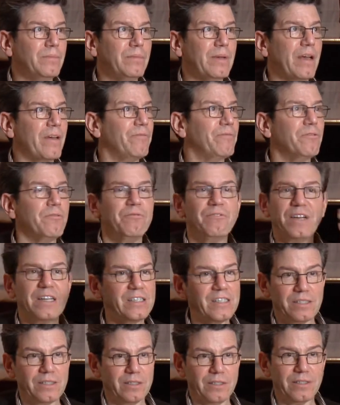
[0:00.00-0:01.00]

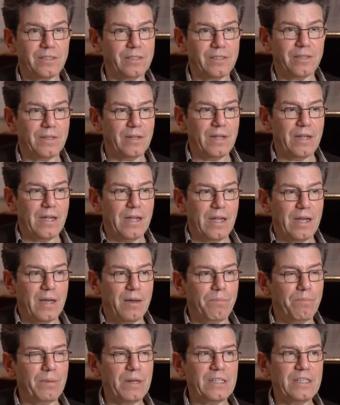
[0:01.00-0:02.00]
effervescent,
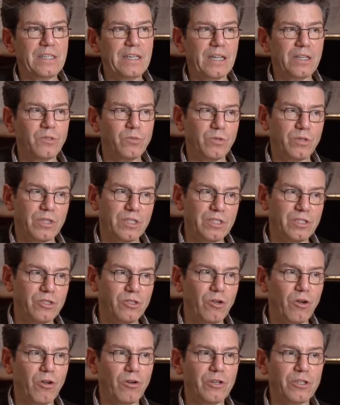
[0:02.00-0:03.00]
but yet with this
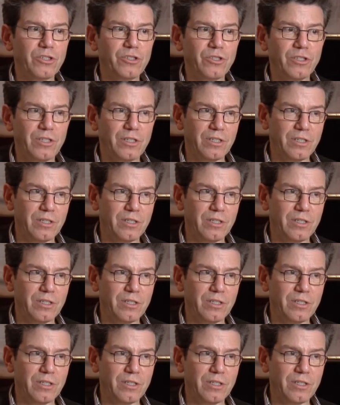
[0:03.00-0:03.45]
knowledge that